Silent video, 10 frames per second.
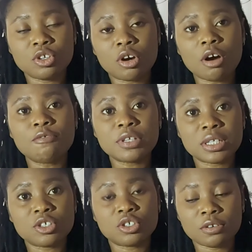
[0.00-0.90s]
to your
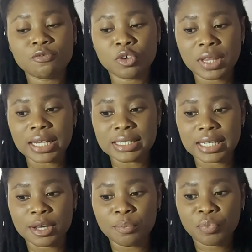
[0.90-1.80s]
conversation for that
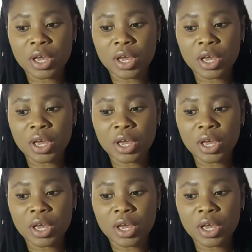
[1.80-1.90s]
day.